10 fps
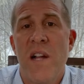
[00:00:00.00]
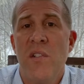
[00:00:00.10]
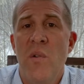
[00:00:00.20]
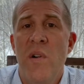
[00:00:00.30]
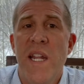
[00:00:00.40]

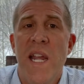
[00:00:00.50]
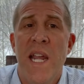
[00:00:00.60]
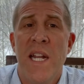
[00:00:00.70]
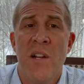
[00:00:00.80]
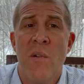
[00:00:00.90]

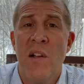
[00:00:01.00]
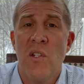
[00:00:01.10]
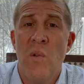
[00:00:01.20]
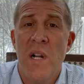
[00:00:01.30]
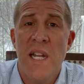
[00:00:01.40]
28, and Route
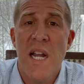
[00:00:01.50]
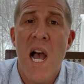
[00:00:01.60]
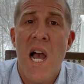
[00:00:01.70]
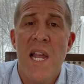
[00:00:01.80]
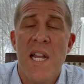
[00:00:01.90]

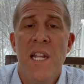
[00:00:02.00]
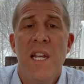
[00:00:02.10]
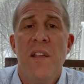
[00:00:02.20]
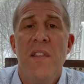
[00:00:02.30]
29. They